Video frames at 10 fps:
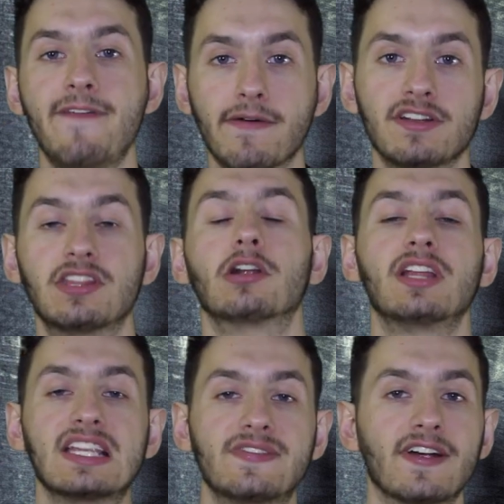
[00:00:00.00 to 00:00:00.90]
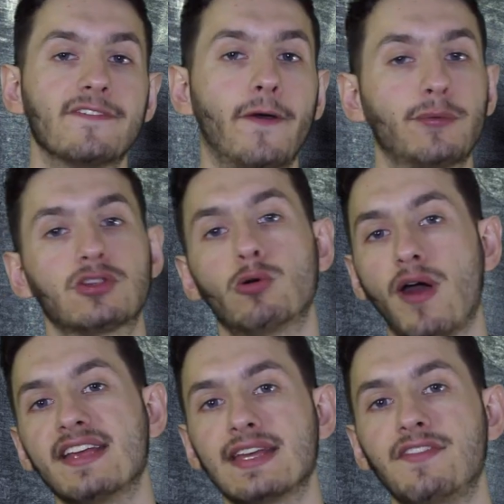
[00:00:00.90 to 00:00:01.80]
favorites and their least favorite films of
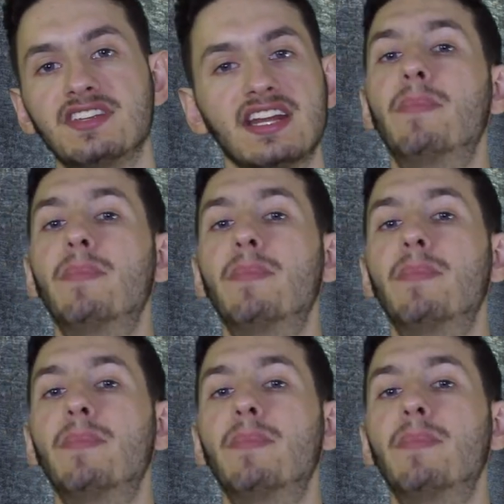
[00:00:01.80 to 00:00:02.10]
2017.